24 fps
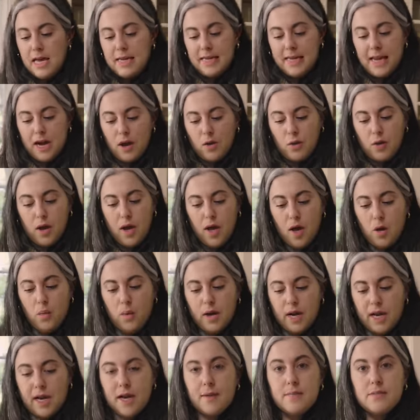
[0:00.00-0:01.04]
Now,
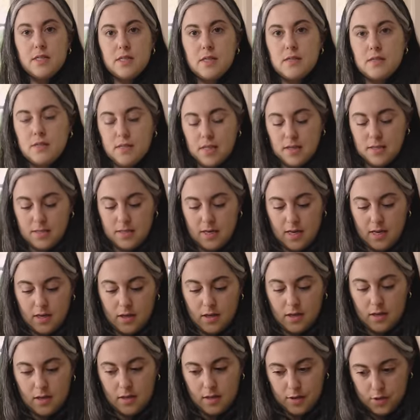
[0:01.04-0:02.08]
when it comes to
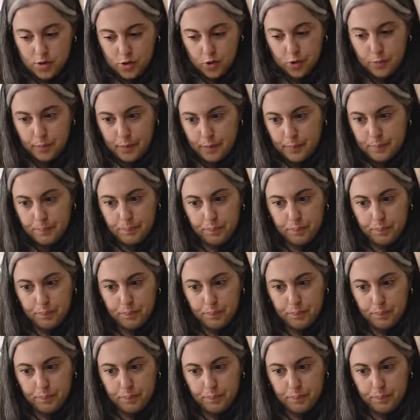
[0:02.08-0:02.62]
seasoning this soup,